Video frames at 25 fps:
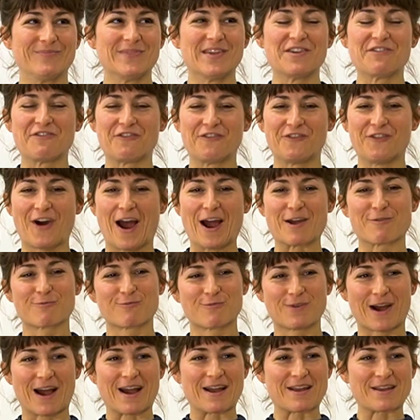If
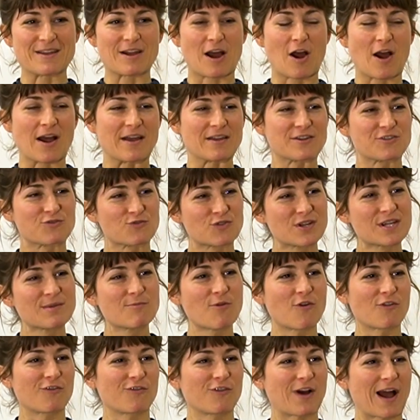I dream
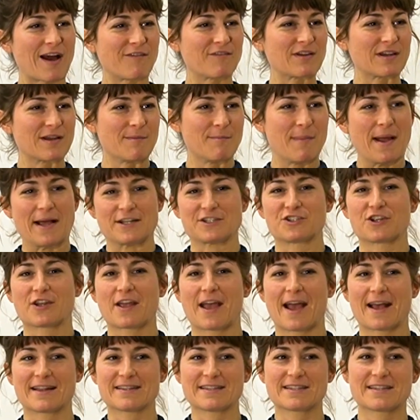of having a magic
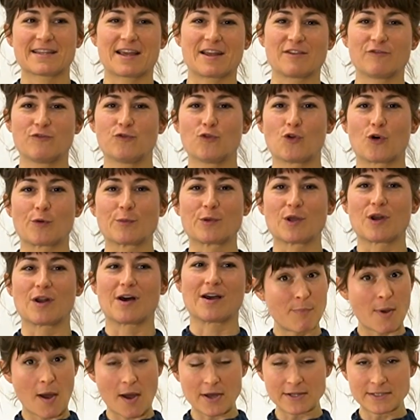handstand formula,
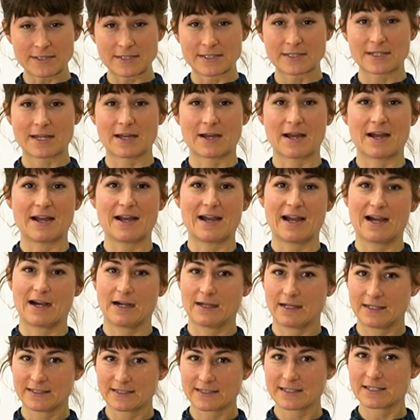but
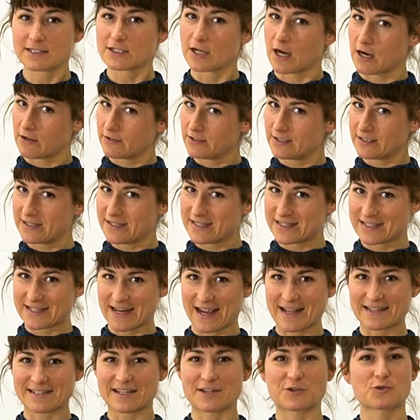as it currently
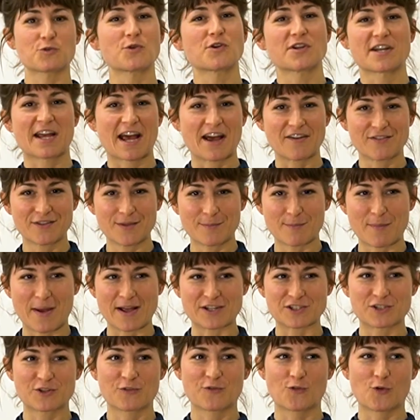stands, I do not have the
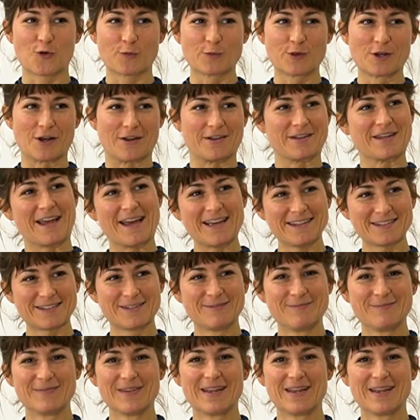magic formula yet.